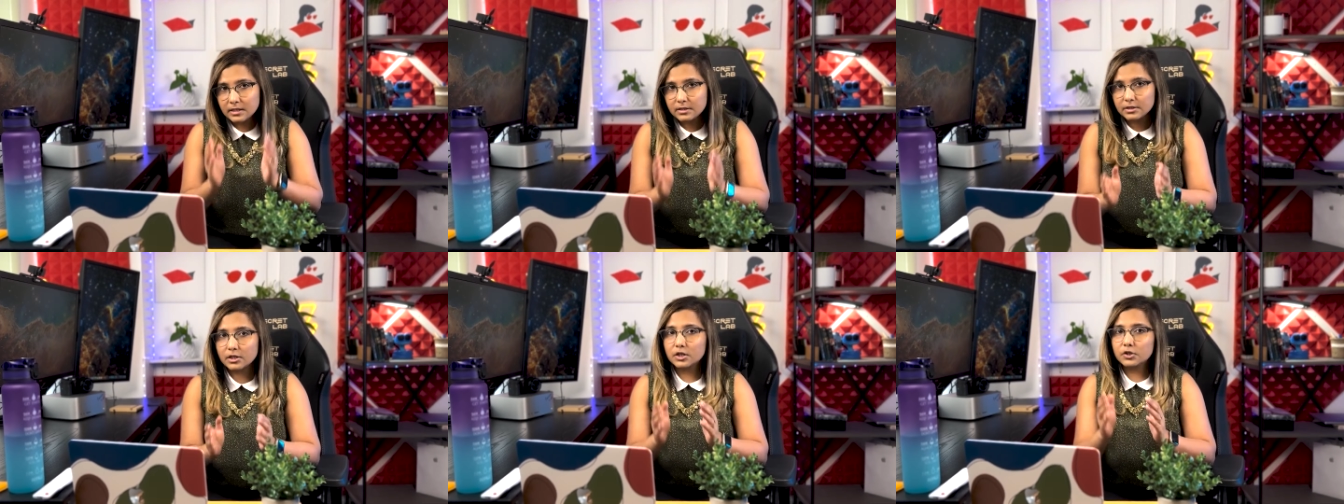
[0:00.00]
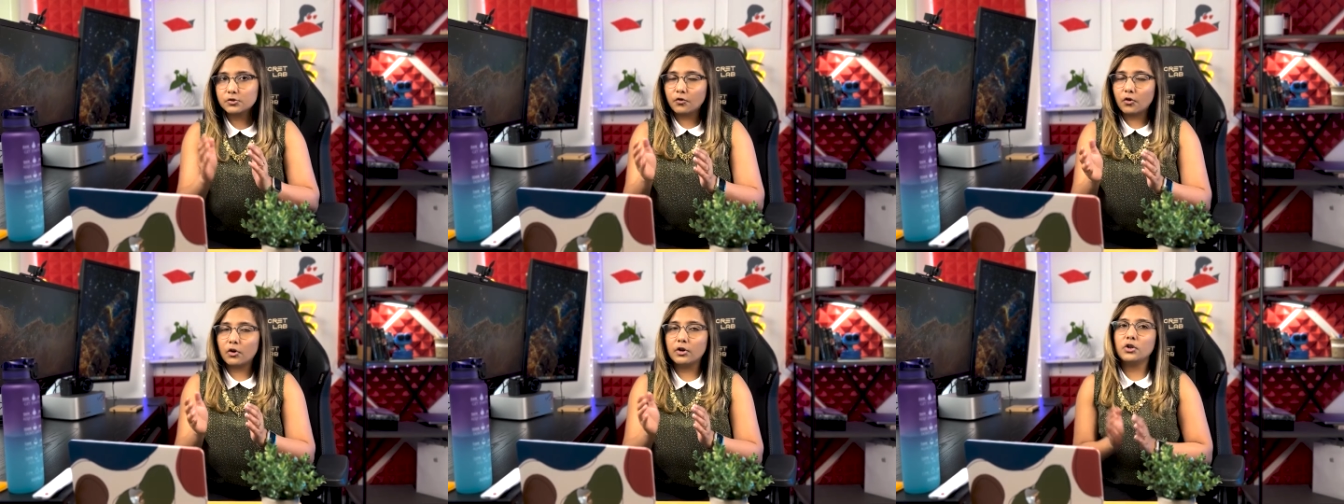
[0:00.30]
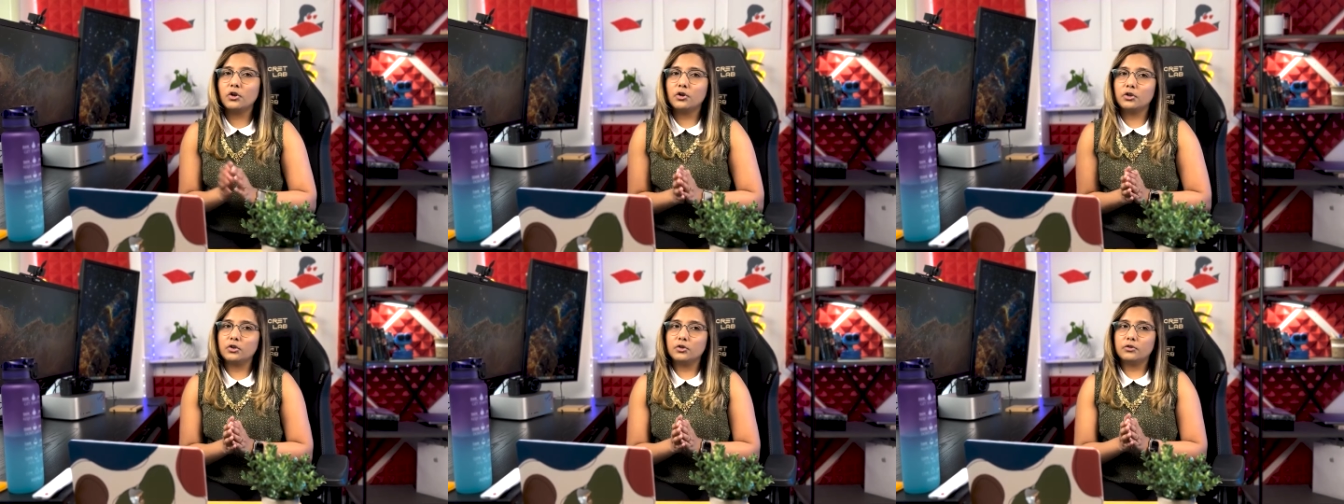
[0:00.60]
search for
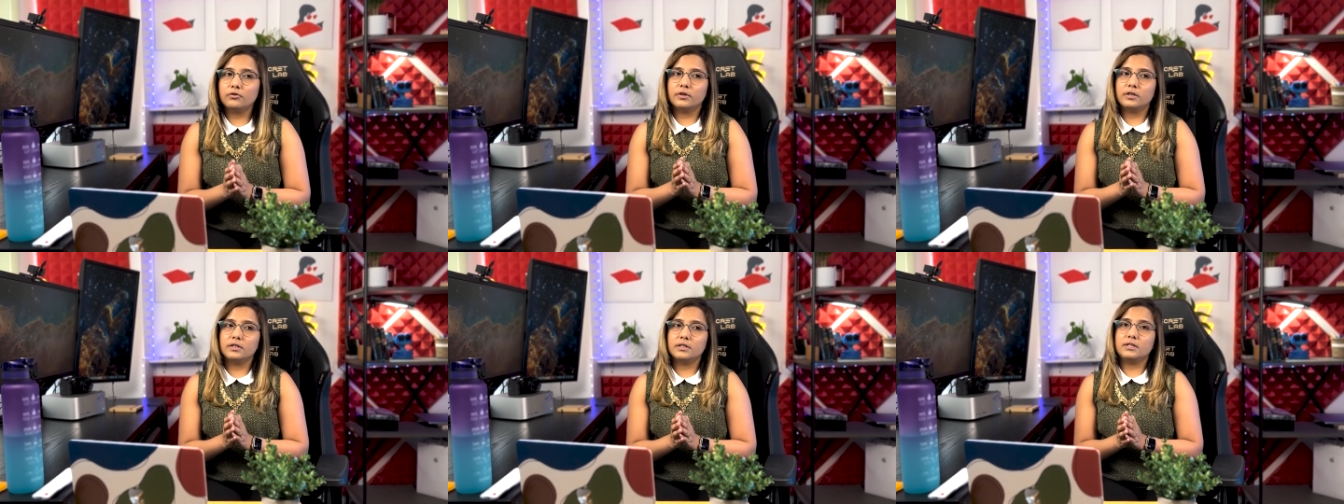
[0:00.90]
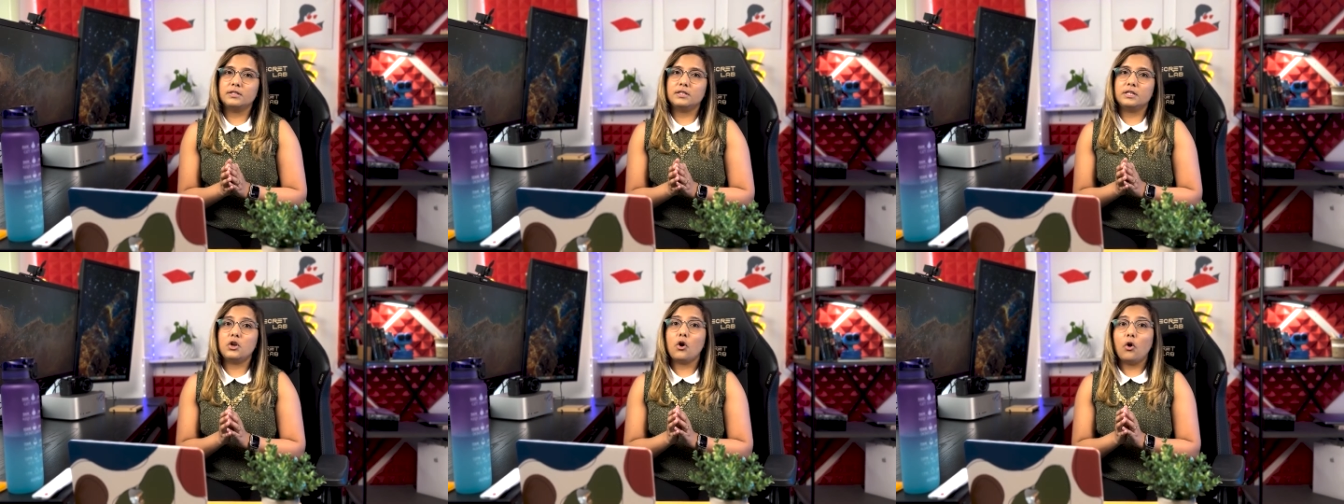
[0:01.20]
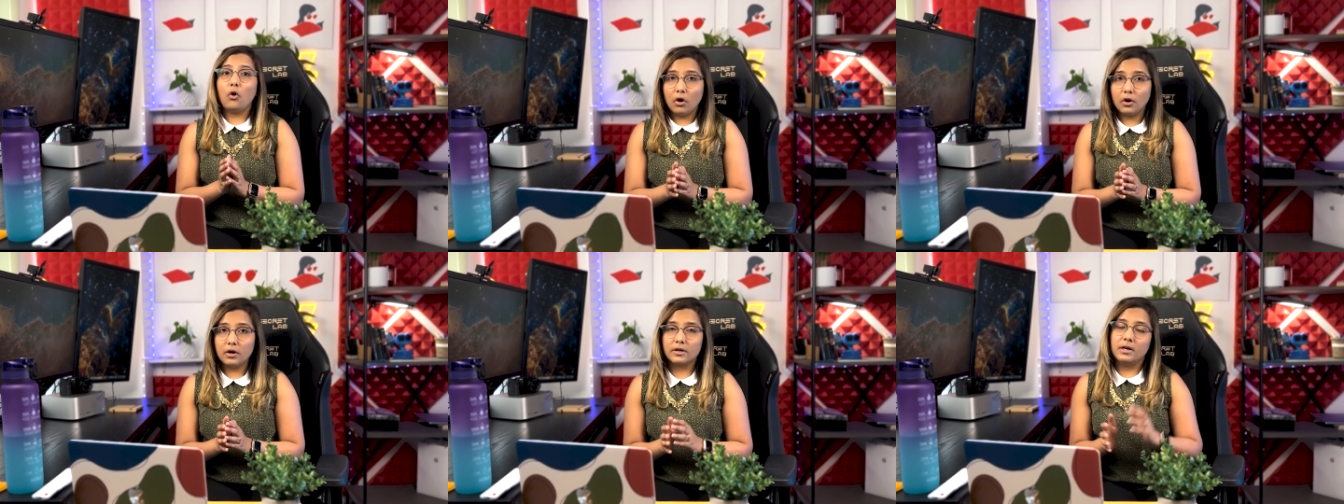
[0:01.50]
your university
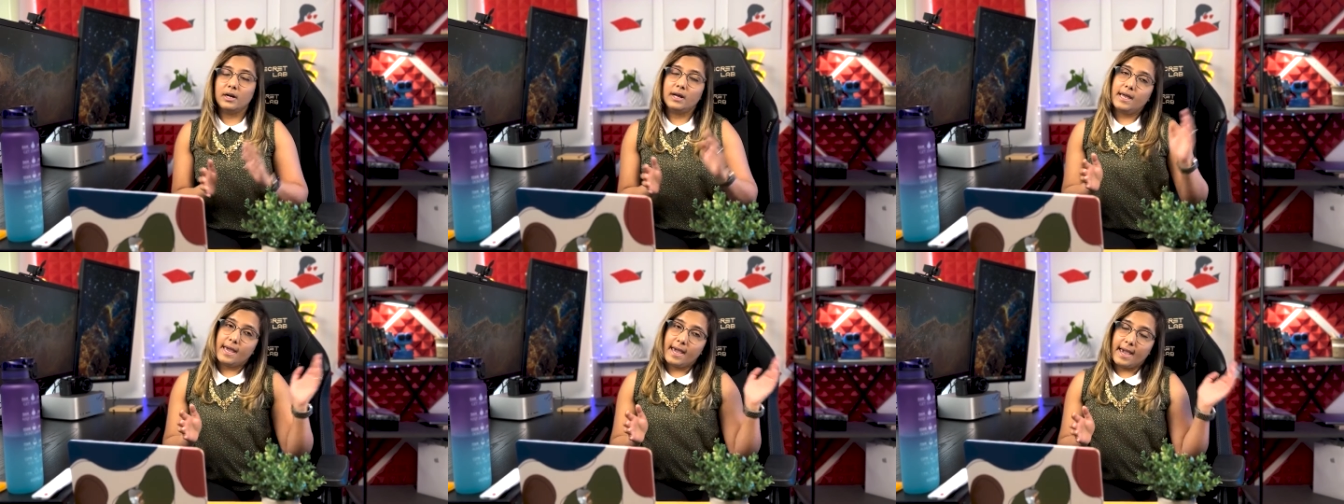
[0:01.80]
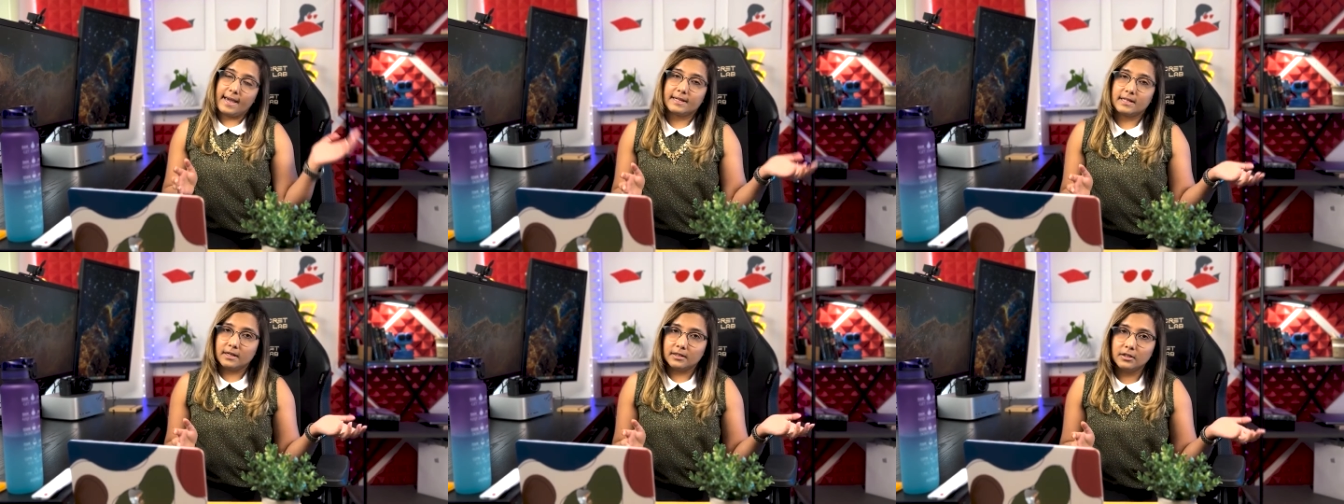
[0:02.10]
or at